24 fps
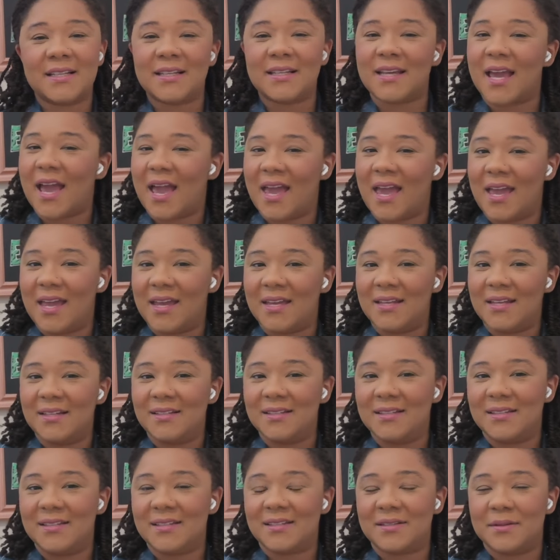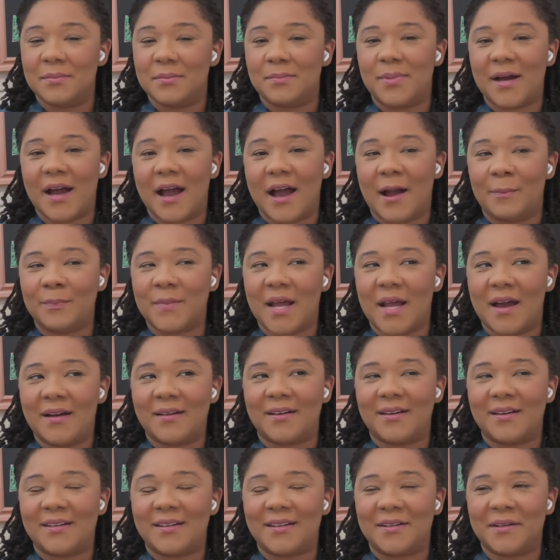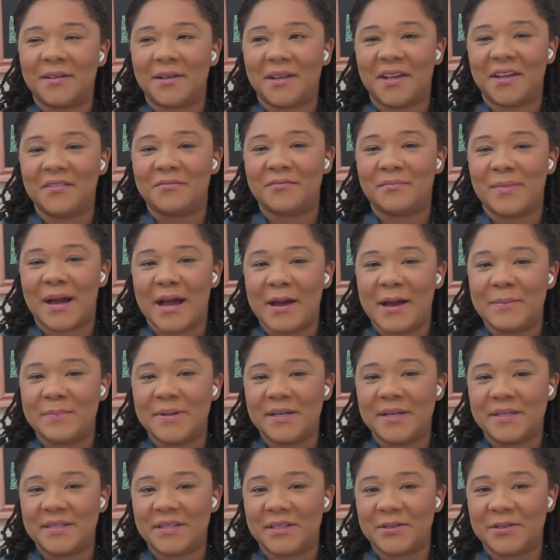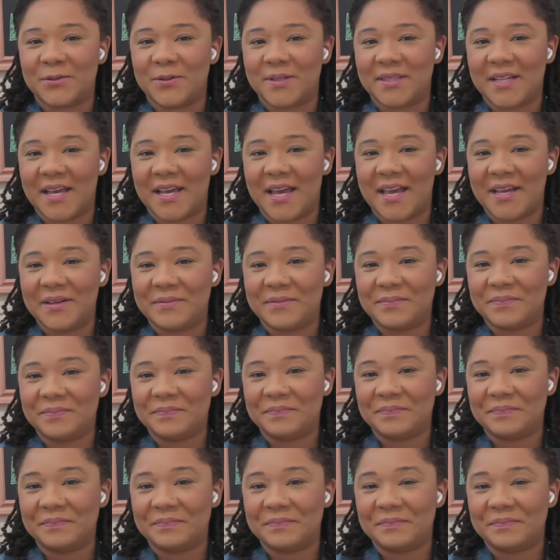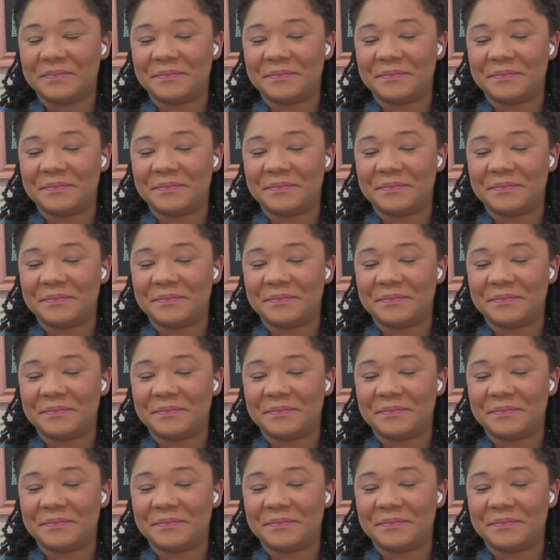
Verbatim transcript: Cane's, but I'm not gonna give my opinion on that Go